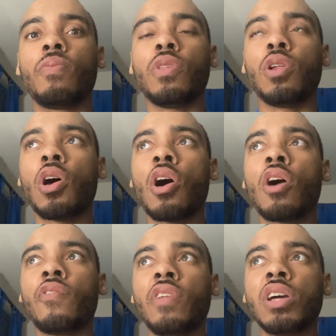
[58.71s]
the law
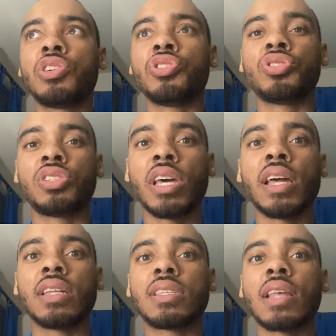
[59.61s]
of nature
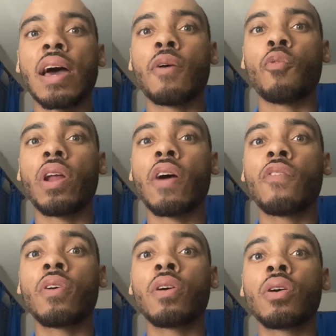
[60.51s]
states that
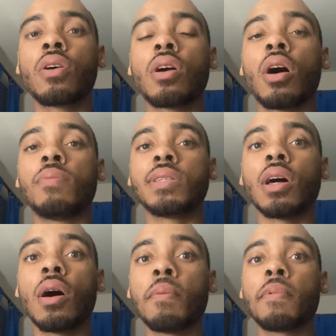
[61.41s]
whatever comes
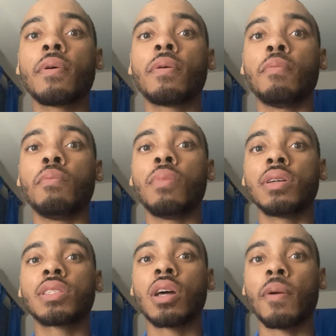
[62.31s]
up
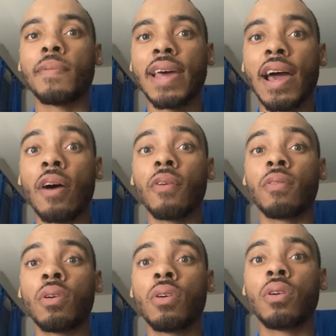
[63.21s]
must come down.
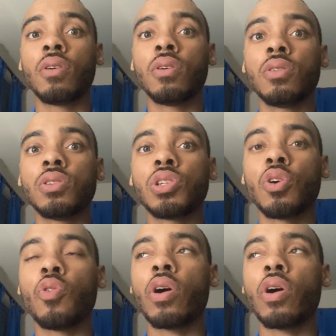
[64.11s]
So